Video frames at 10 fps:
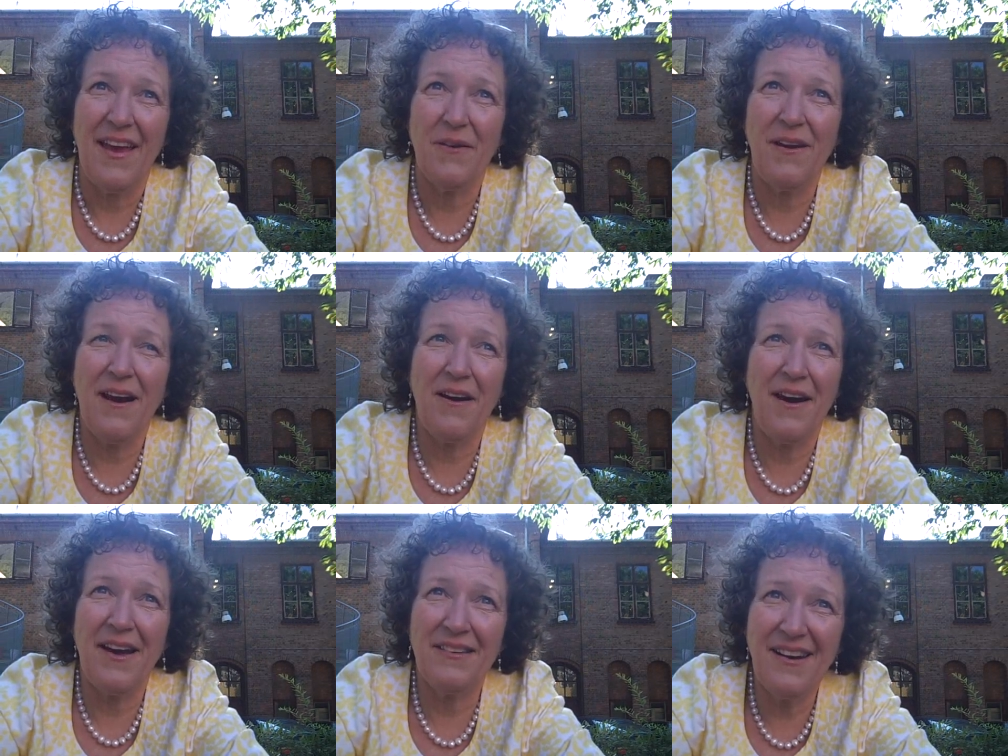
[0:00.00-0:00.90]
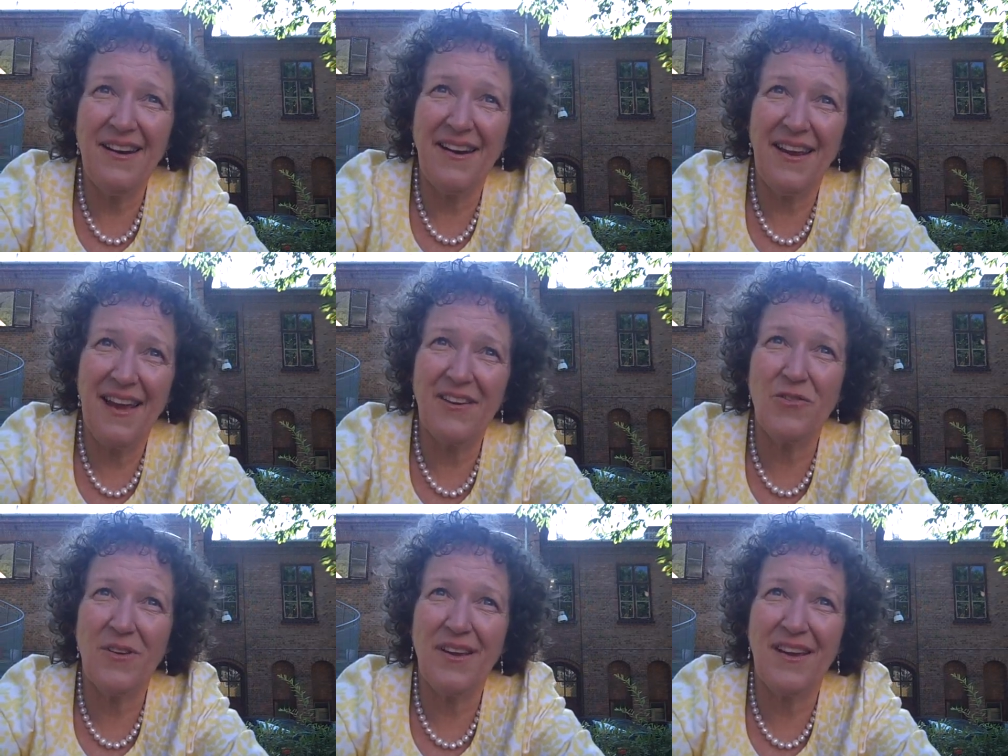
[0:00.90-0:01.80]
And our identity
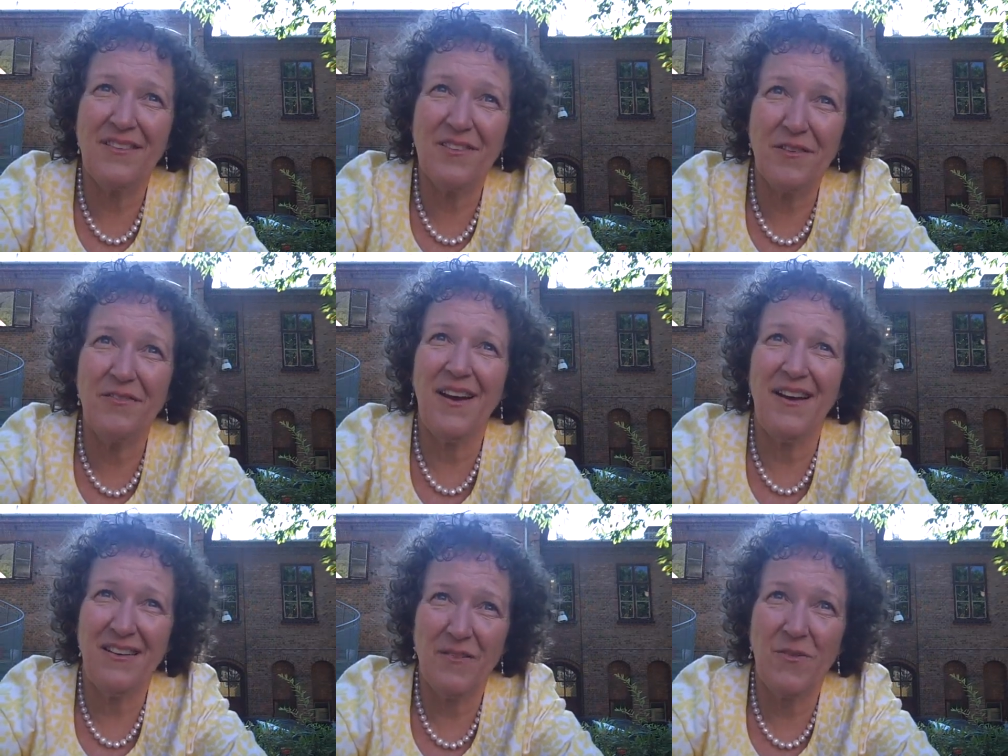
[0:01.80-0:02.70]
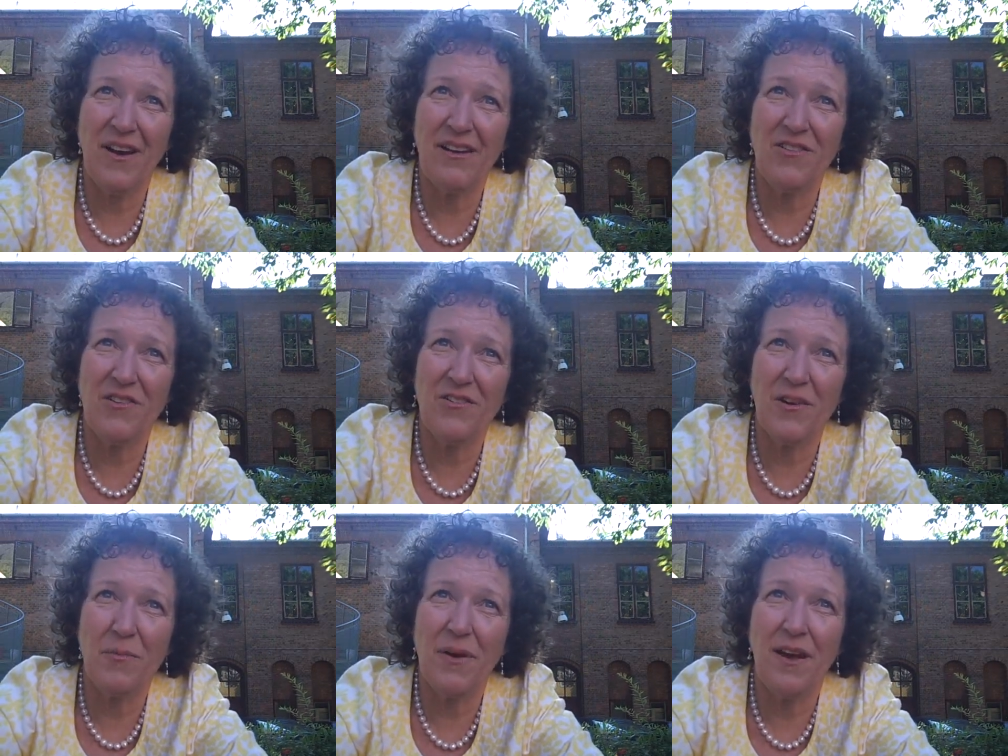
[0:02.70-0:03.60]
actually gets defined in
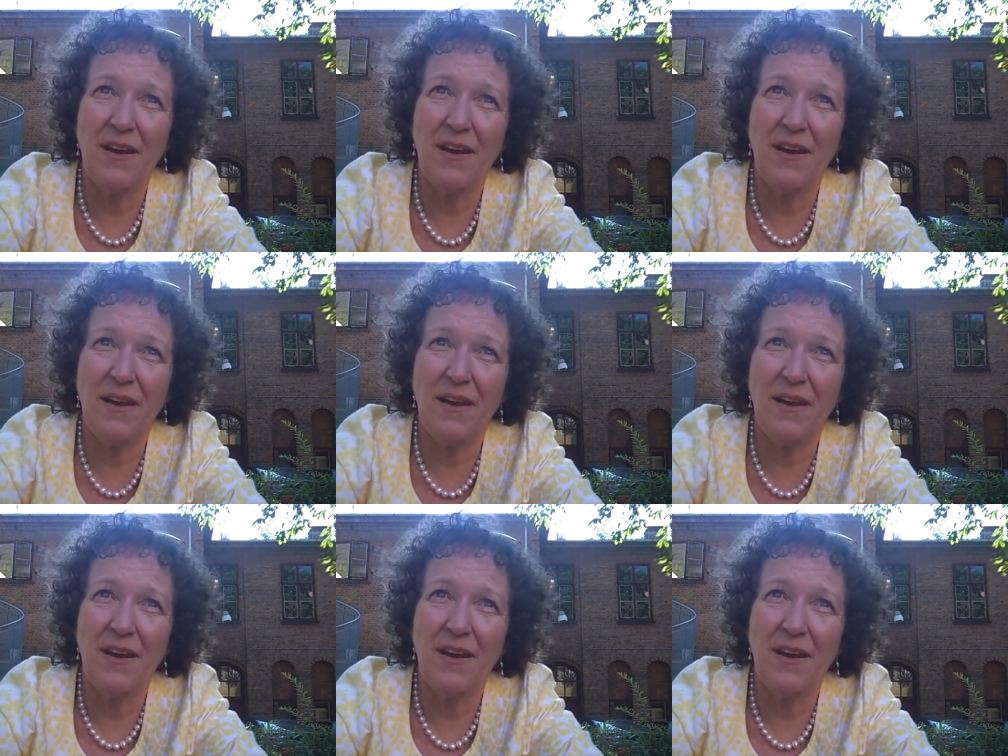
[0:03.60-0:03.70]
relationship,